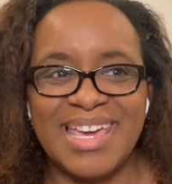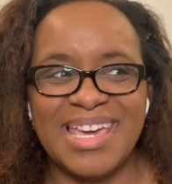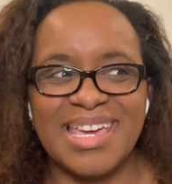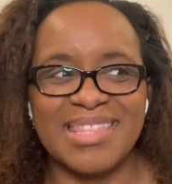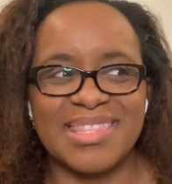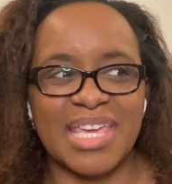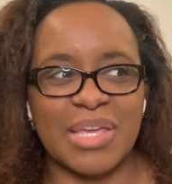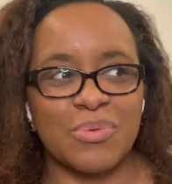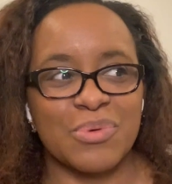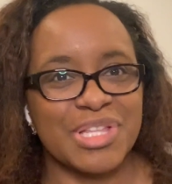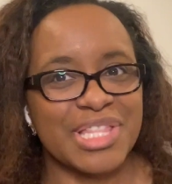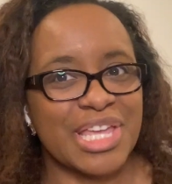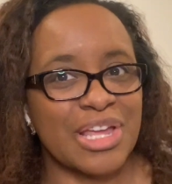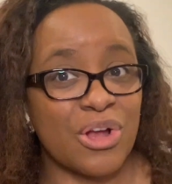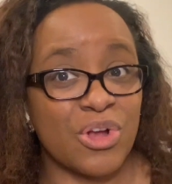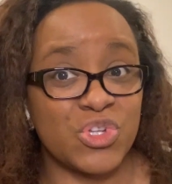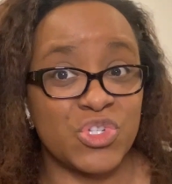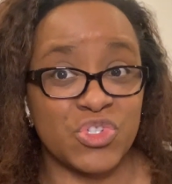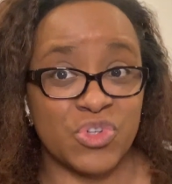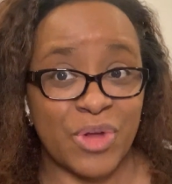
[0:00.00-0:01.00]
They really are
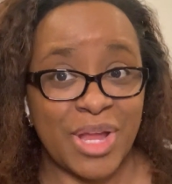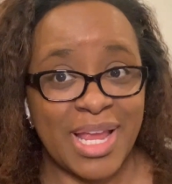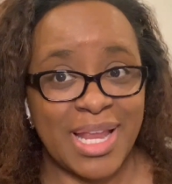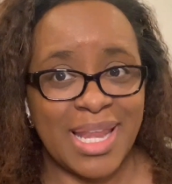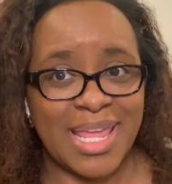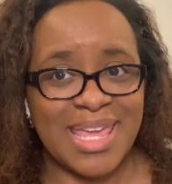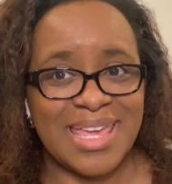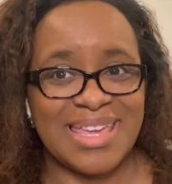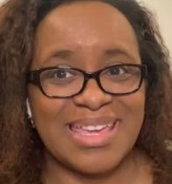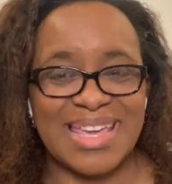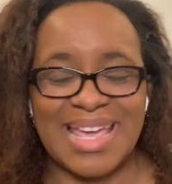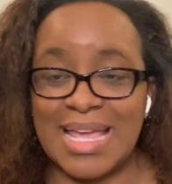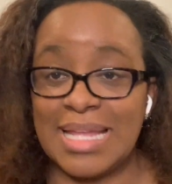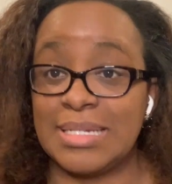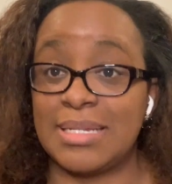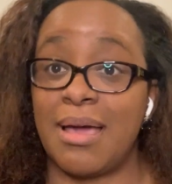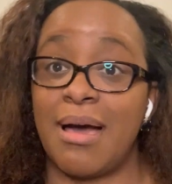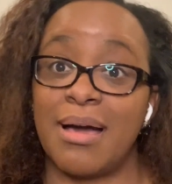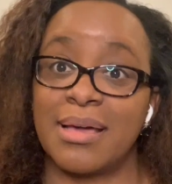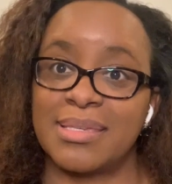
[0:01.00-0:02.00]
draining and
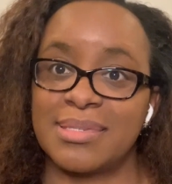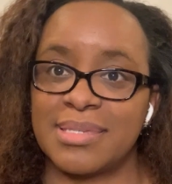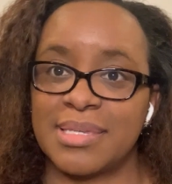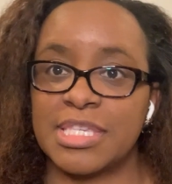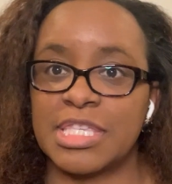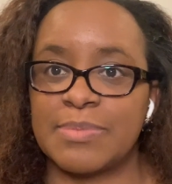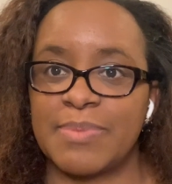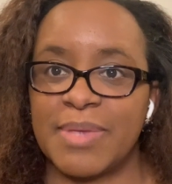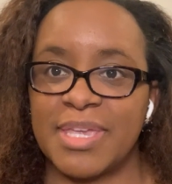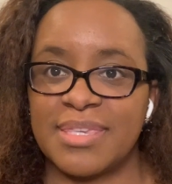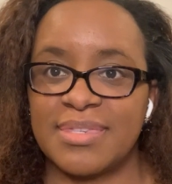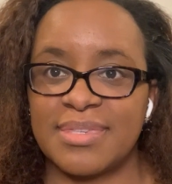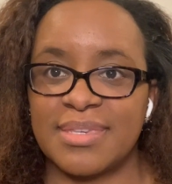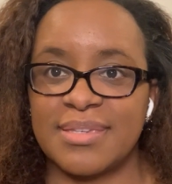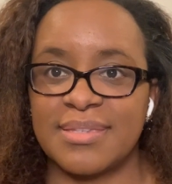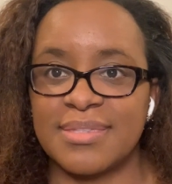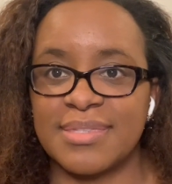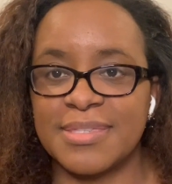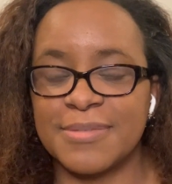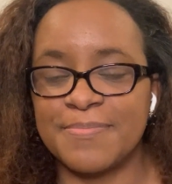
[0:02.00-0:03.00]
toxic
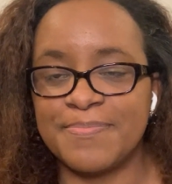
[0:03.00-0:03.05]
spaces.